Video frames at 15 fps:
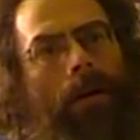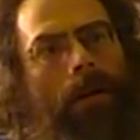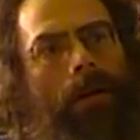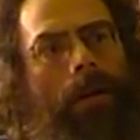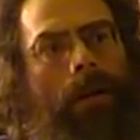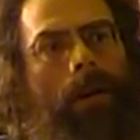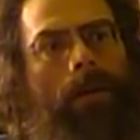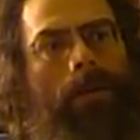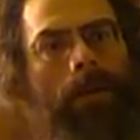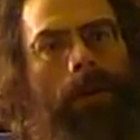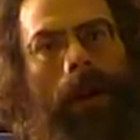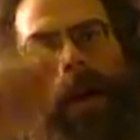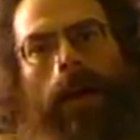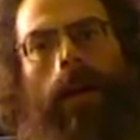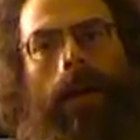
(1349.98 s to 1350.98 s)
You know, you're
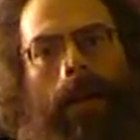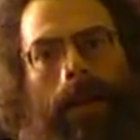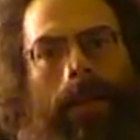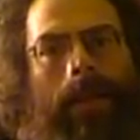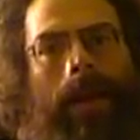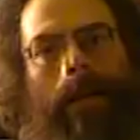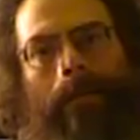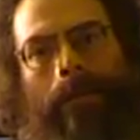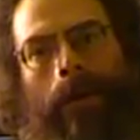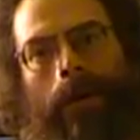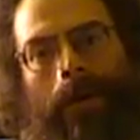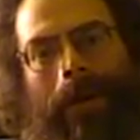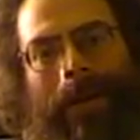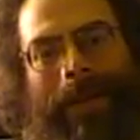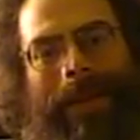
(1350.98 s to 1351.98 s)
not going to get that bar
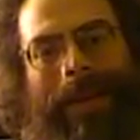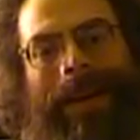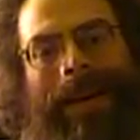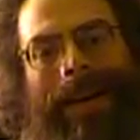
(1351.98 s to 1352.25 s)
this.